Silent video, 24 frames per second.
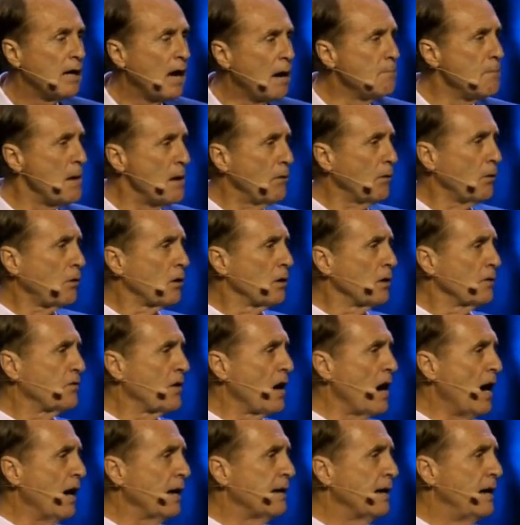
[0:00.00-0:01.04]
A miracle of
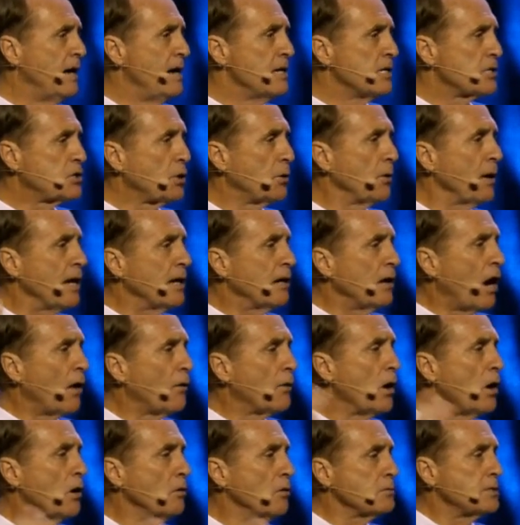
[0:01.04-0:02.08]
God. So in
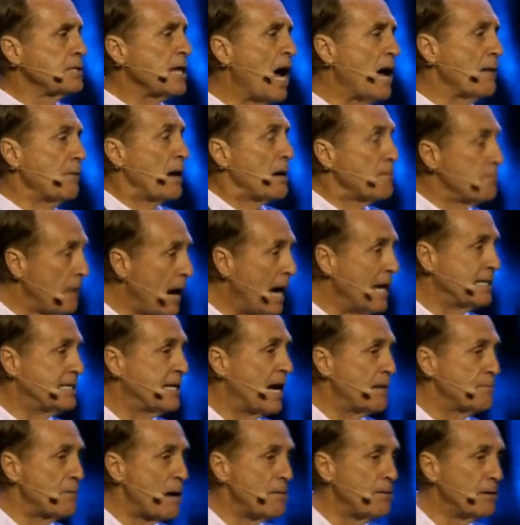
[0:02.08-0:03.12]
our own time, in my
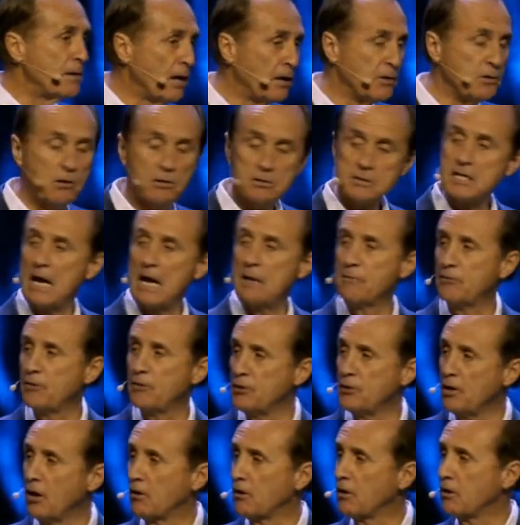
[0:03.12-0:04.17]
time, maybe not your time if
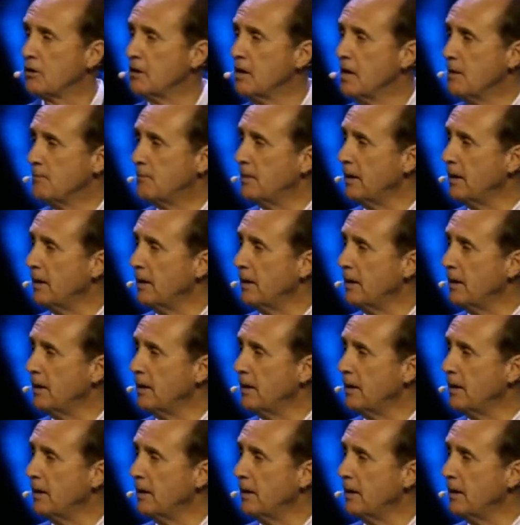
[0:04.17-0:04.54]
you're younger,